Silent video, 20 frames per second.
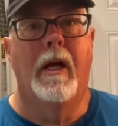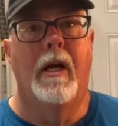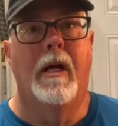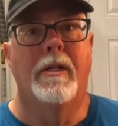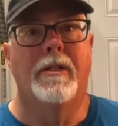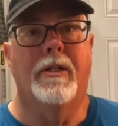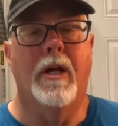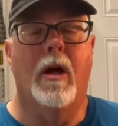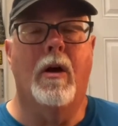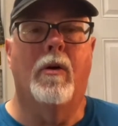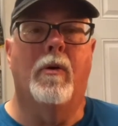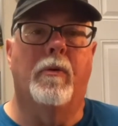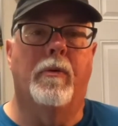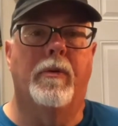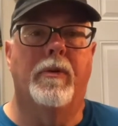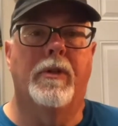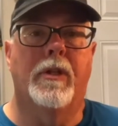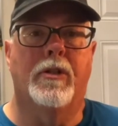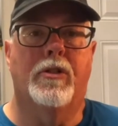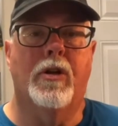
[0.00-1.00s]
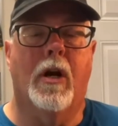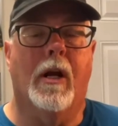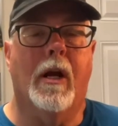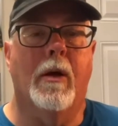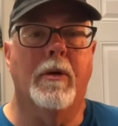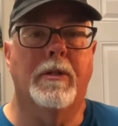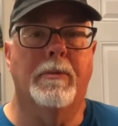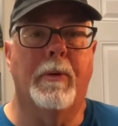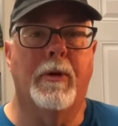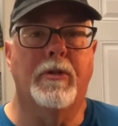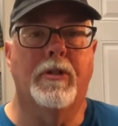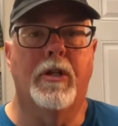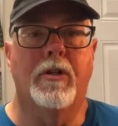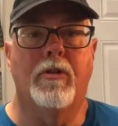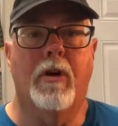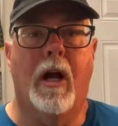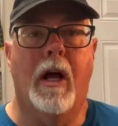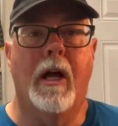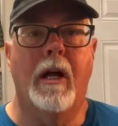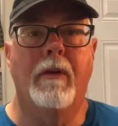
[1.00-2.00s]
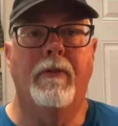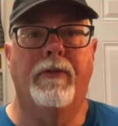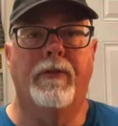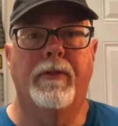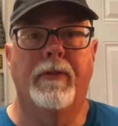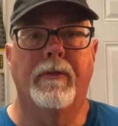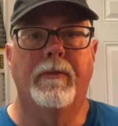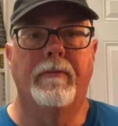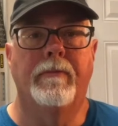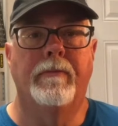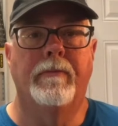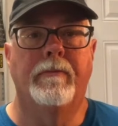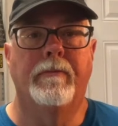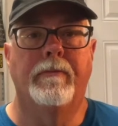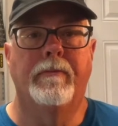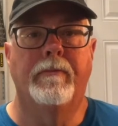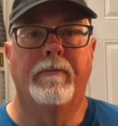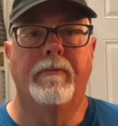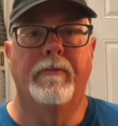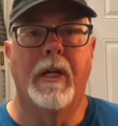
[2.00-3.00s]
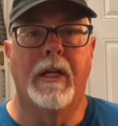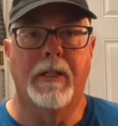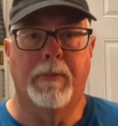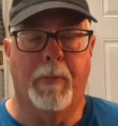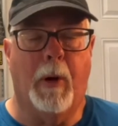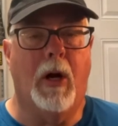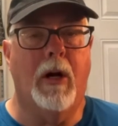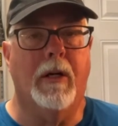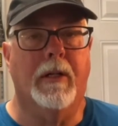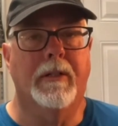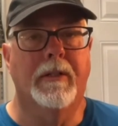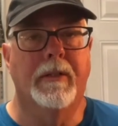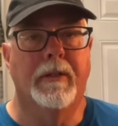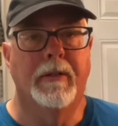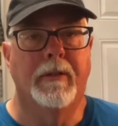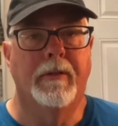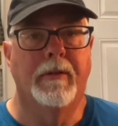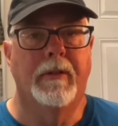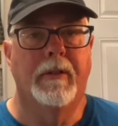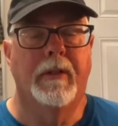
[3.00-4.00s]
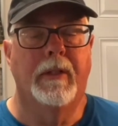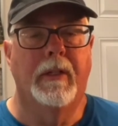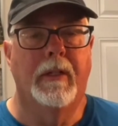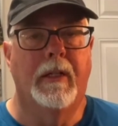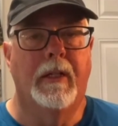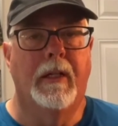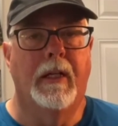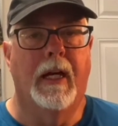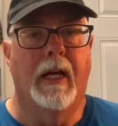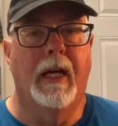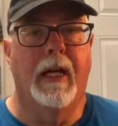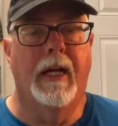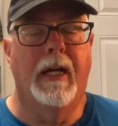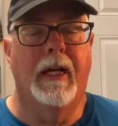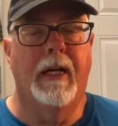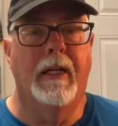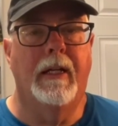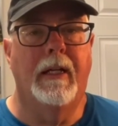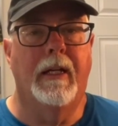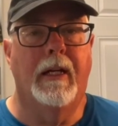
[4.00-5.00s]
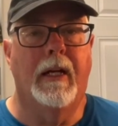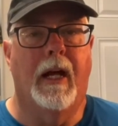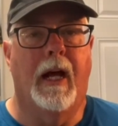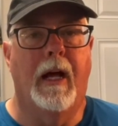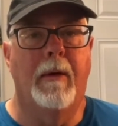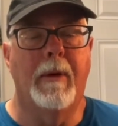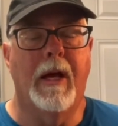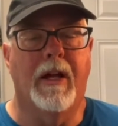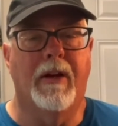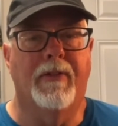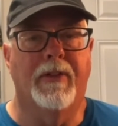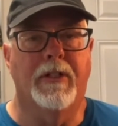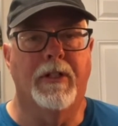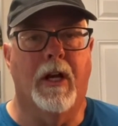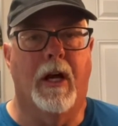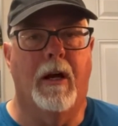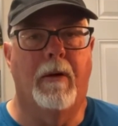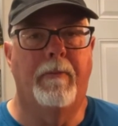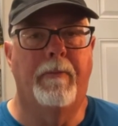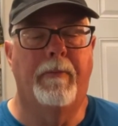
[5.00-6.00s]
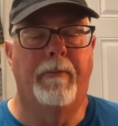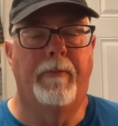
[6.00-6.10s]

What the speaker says: So the truck I was supposed to drive is parked, and I'm out of a job.